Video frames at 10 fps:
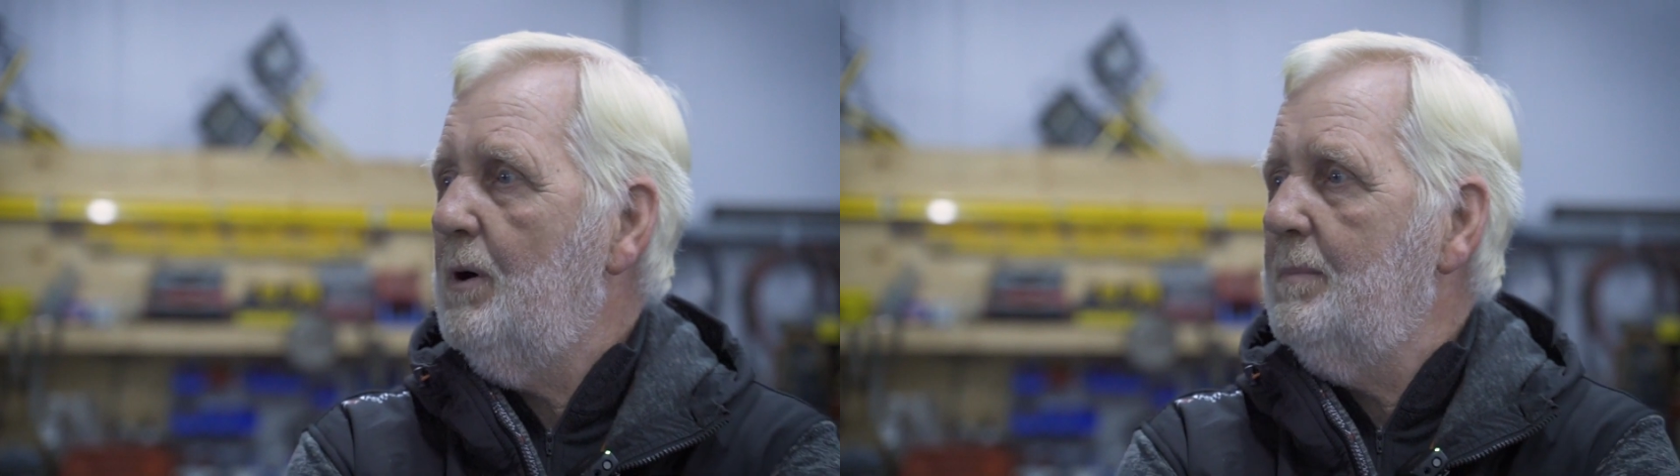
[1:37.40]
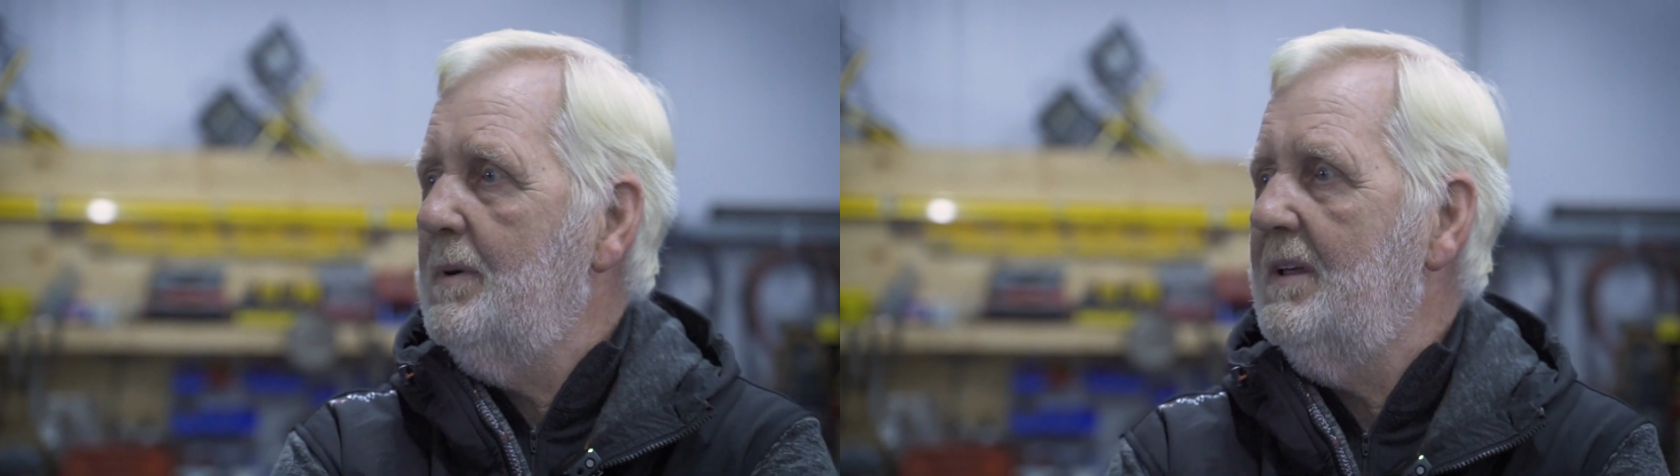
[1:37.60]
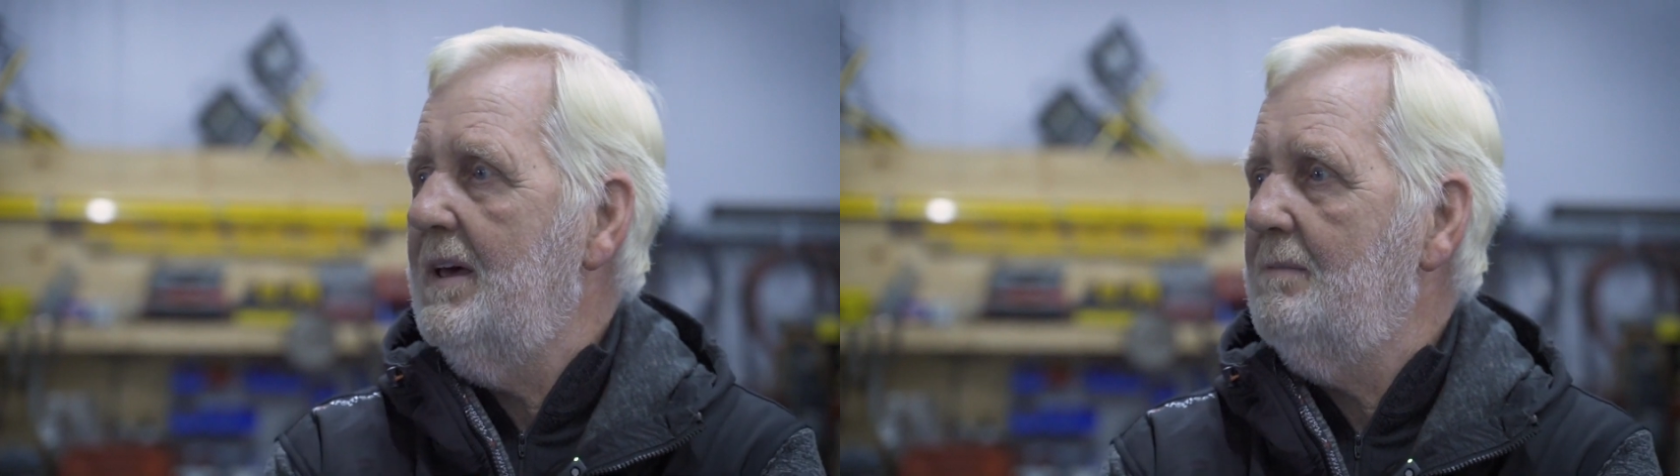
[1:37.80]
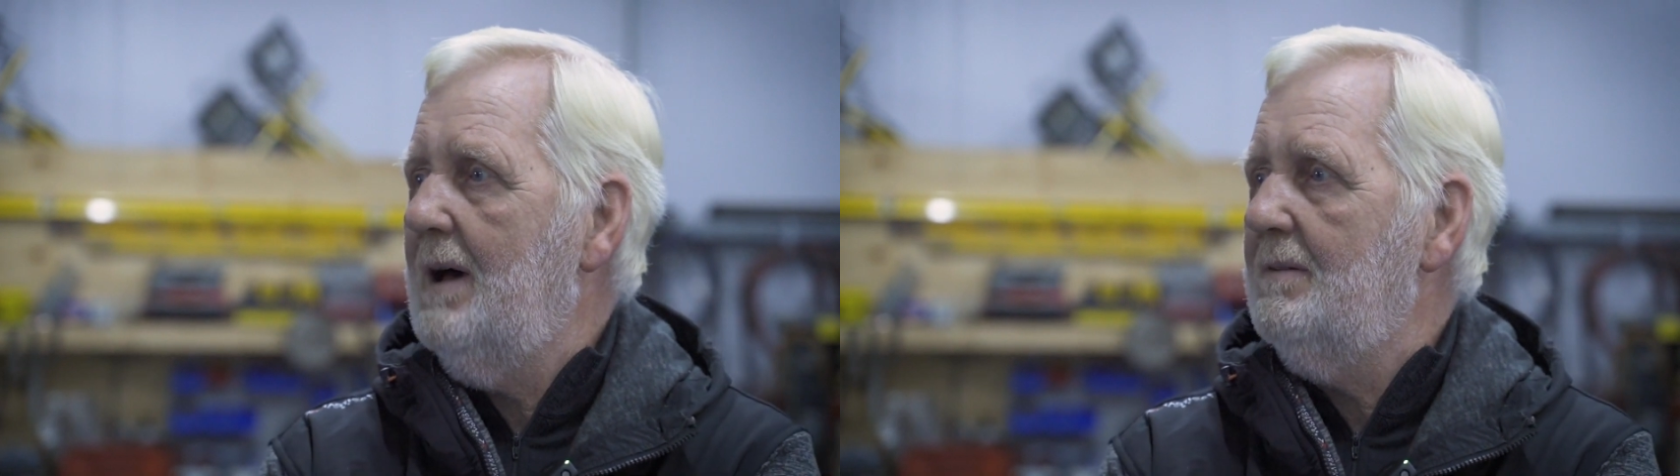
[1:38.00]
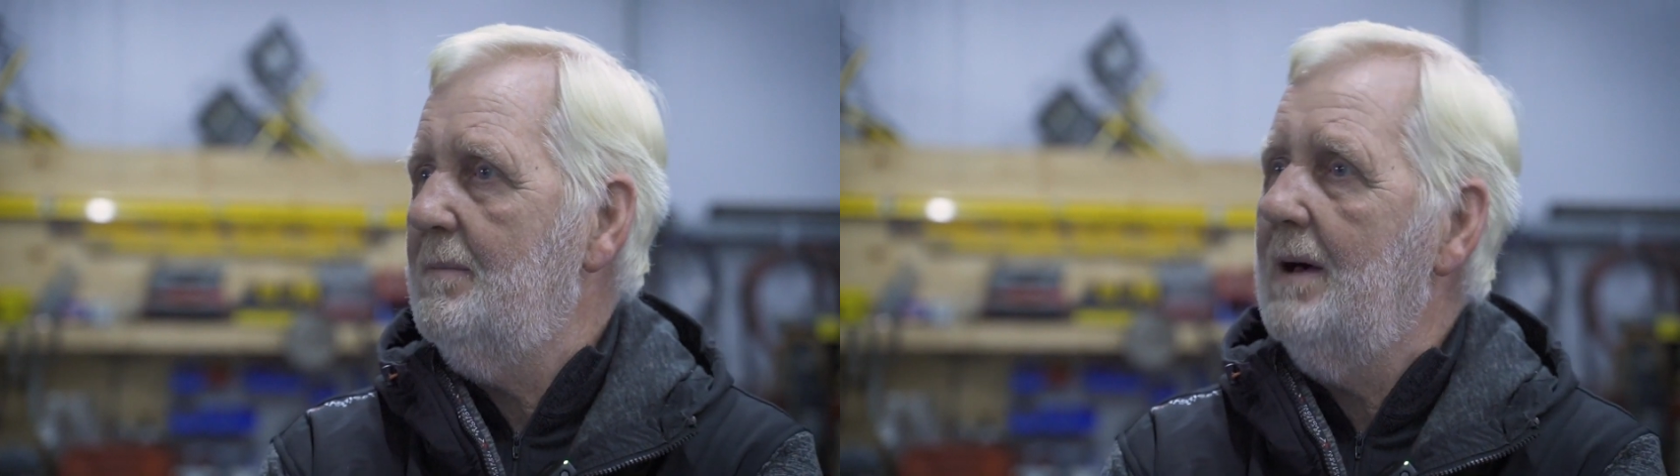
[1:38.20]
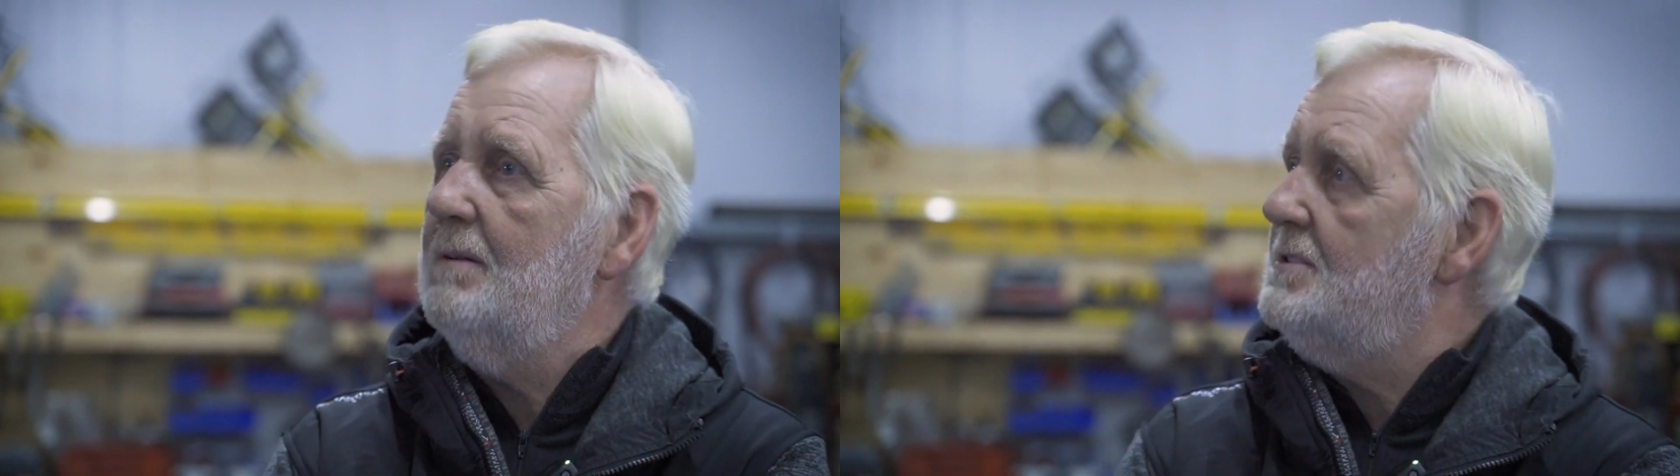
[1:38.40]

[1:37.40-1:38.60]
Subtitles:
probably been here around about